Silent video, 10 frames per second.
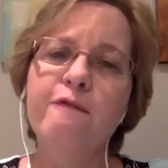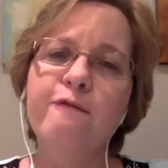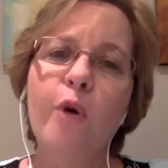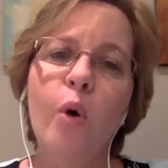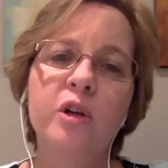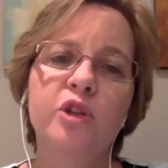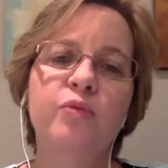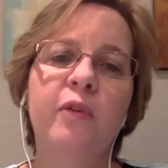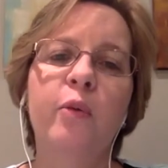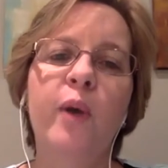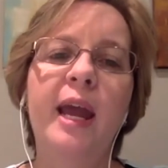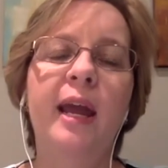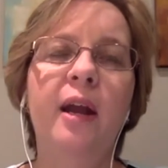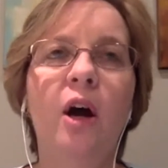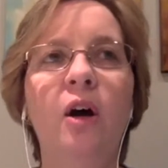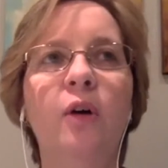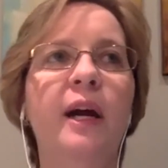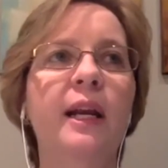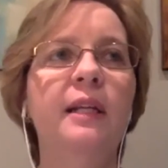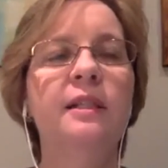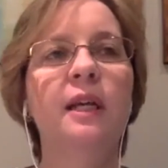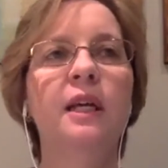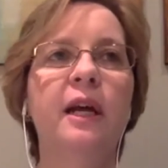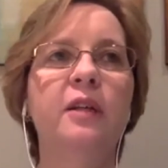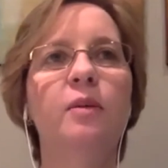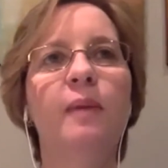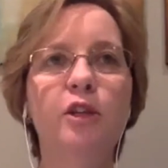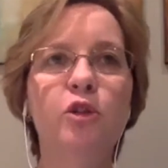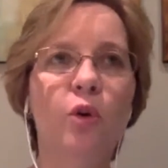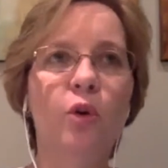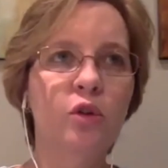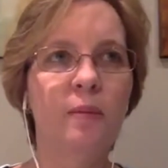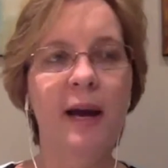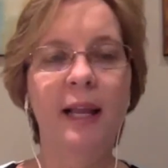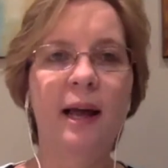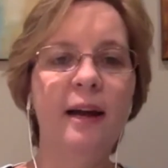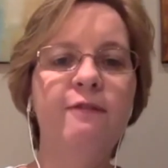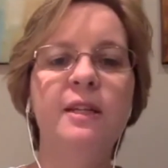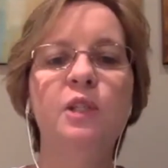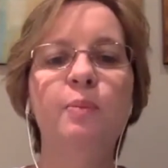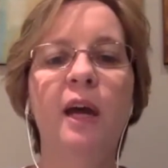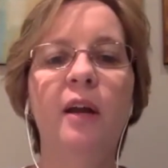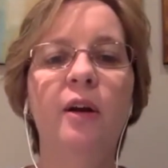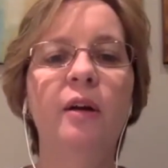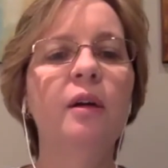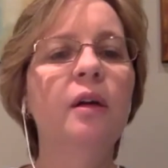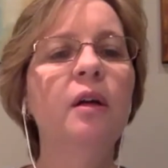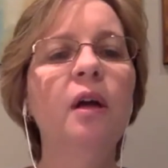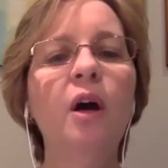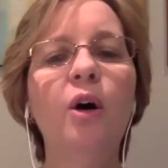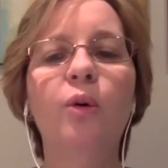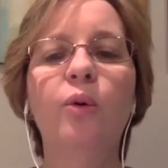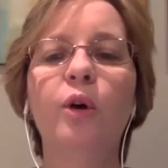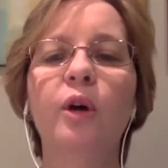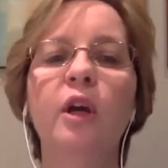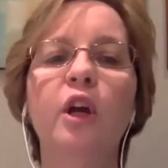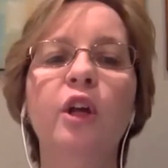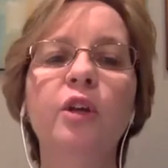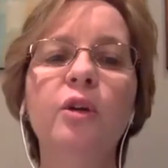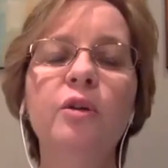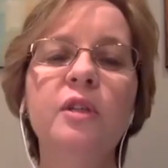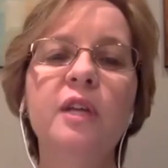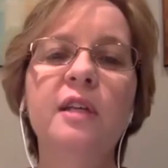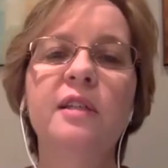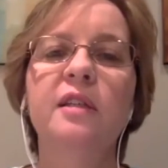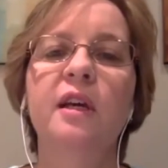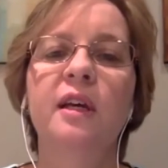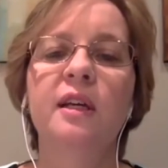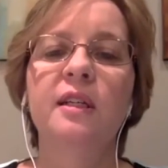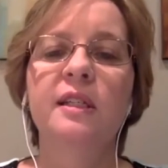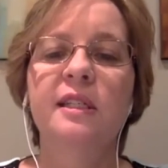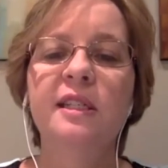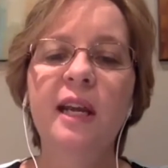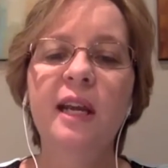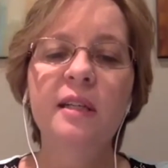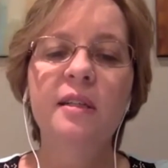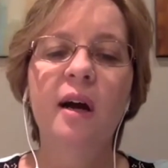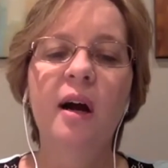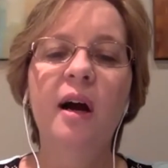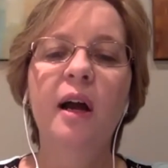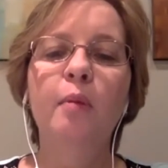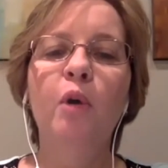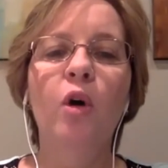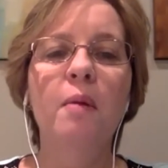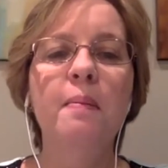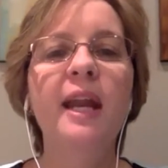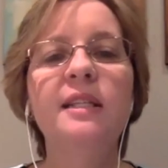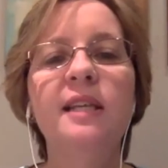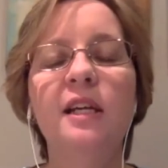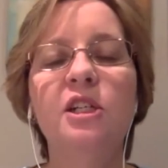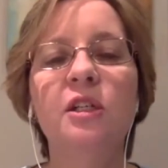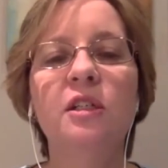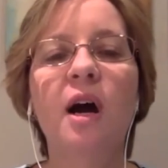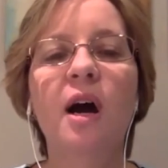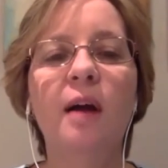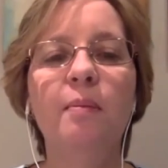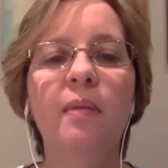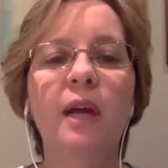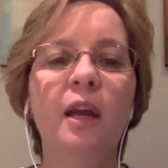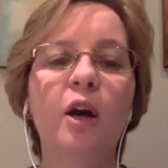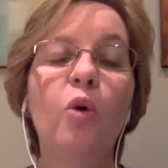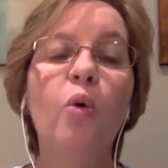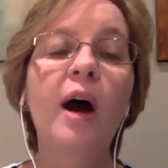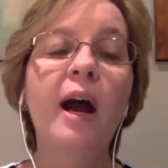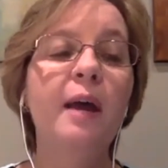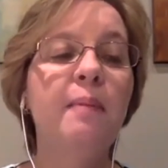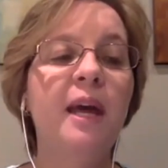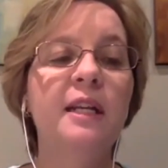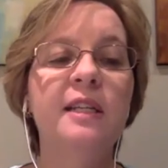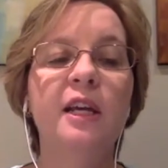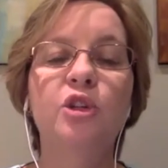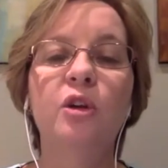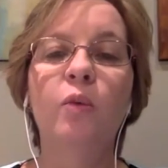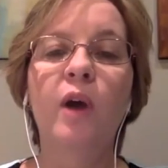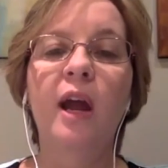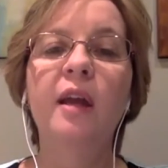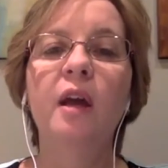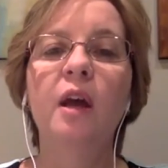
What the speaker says: forceful way in, oh, I need to connect to my soul so my life is better. No, use this sitting time or meditation time in a quiet meditation way